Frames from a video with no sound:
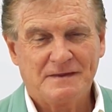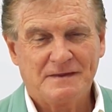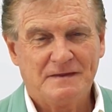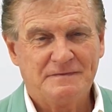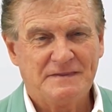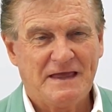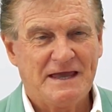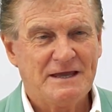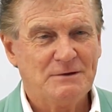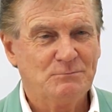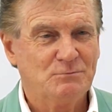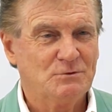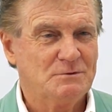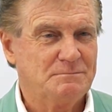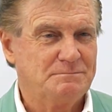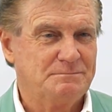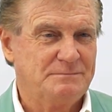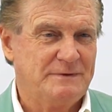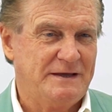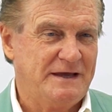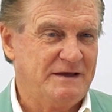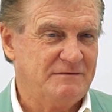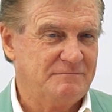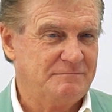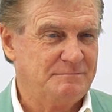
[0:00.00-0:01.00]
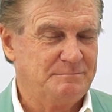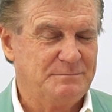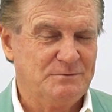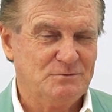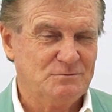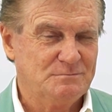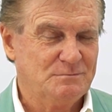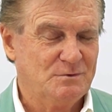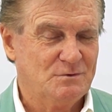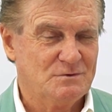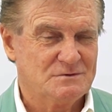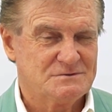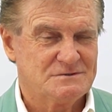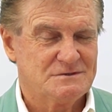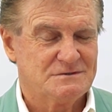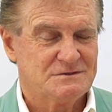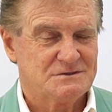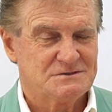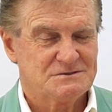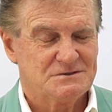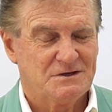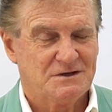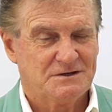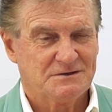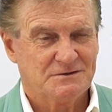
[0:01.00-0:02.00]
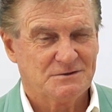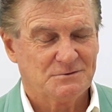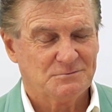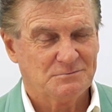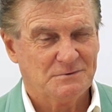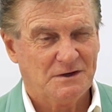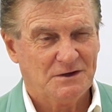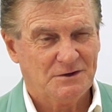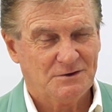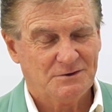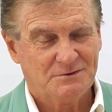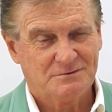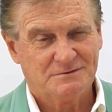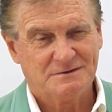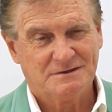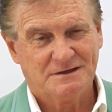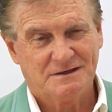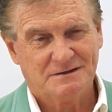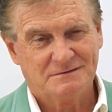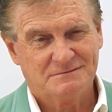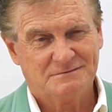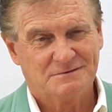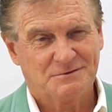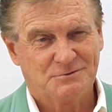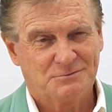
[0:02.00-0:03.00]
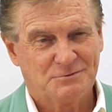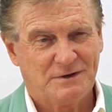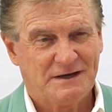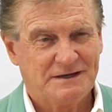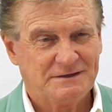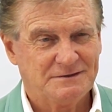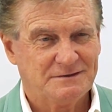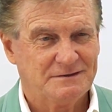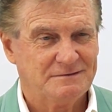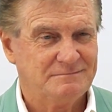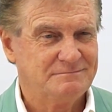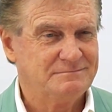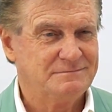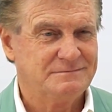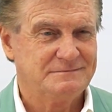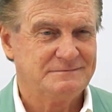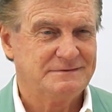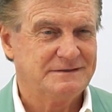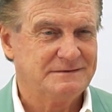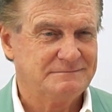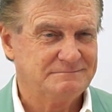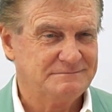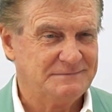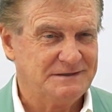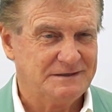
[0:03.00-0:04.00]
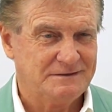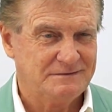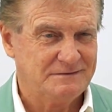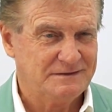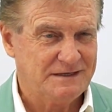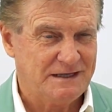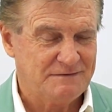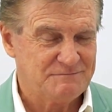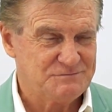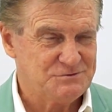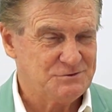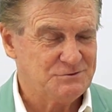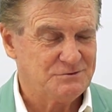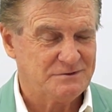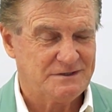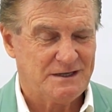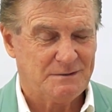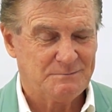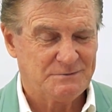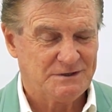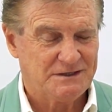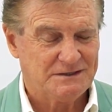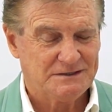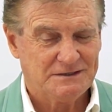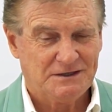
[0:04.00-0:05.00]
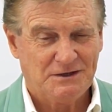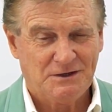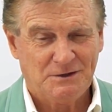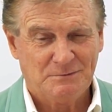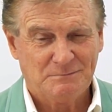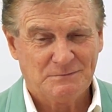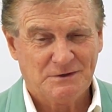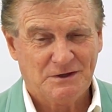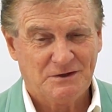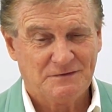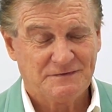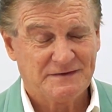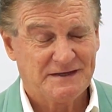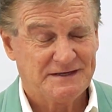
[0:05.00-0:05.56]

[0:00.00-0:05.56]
they would have billboards on the side of the road, you know, the greater, you know, loves you, come and get a home loan.